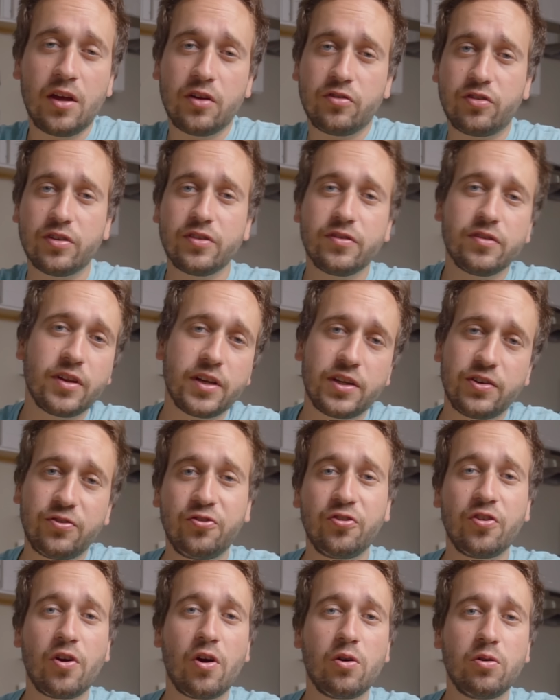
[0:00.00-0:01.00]
just like
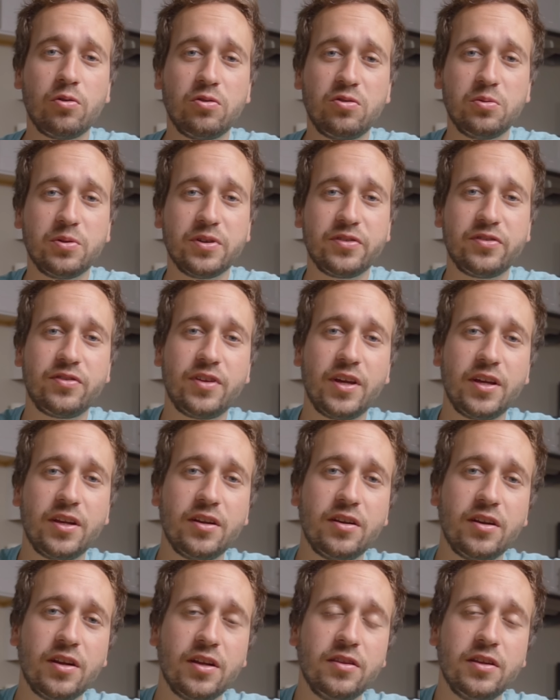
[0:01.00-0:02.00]
Joe, who was
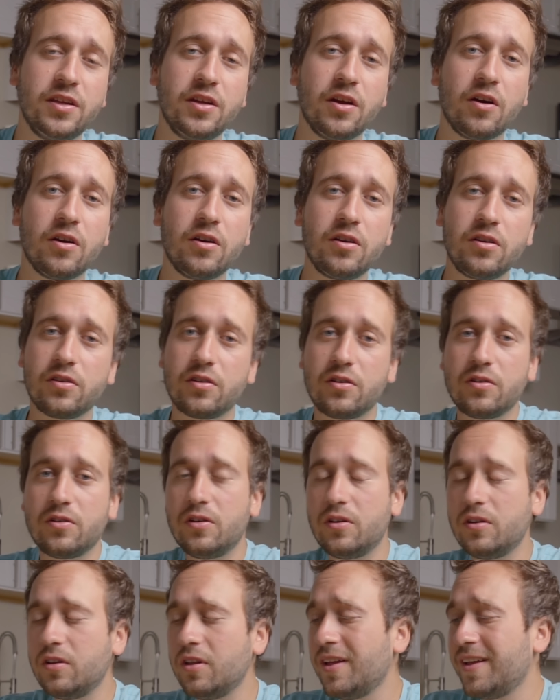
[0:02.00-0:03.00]
stated in the
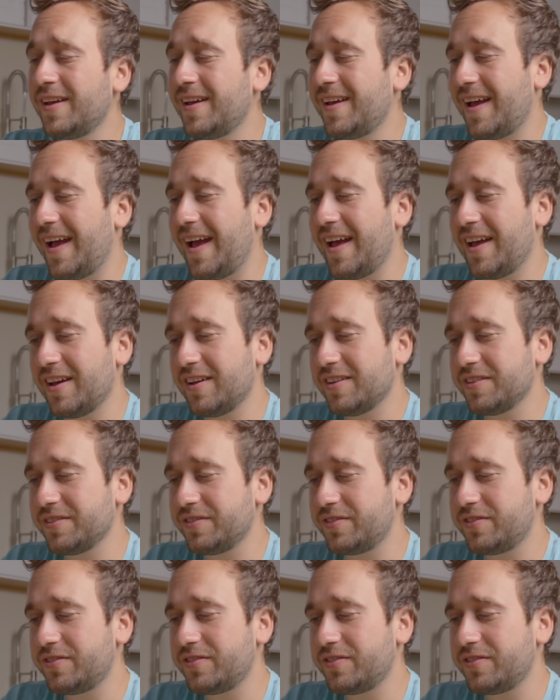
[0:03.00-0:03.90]
article as